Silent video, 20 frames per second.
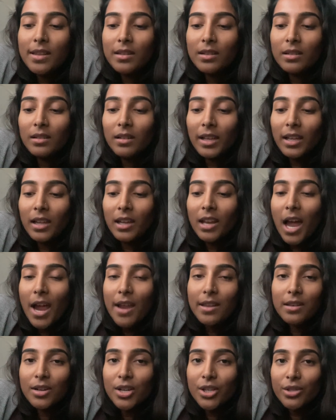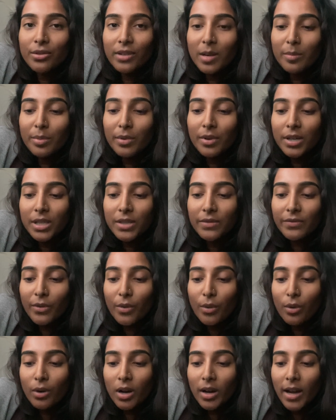like an eye surgery booked
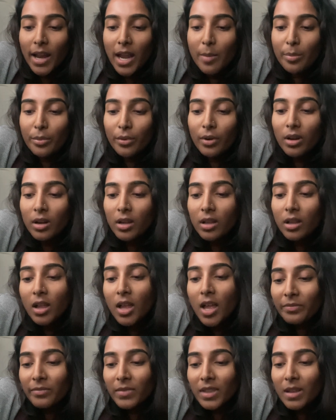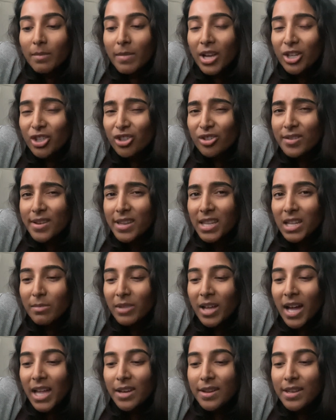for April. The measures seem
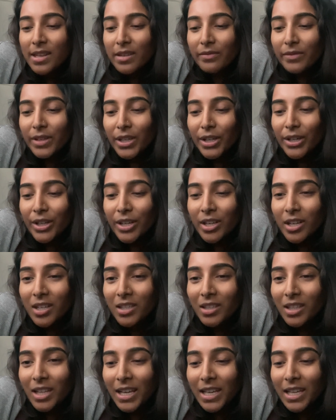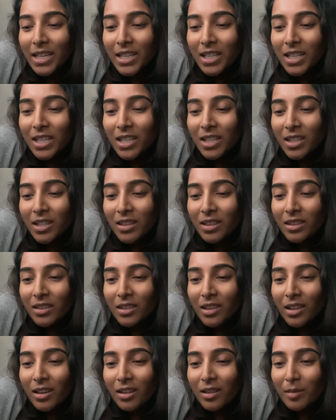kind of severe, like
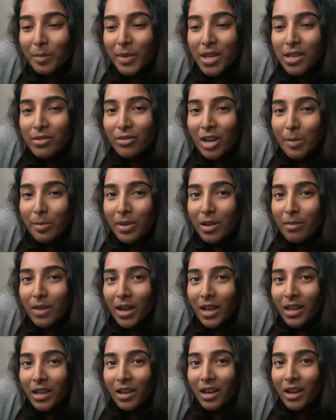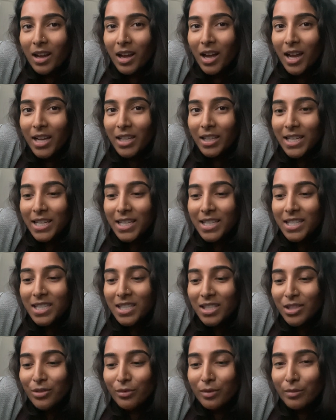they'll be scraping my eyelid
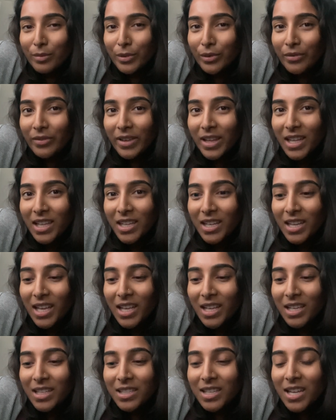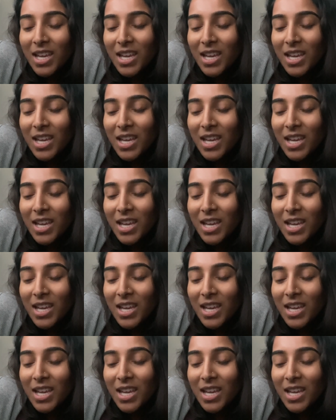to remove it, and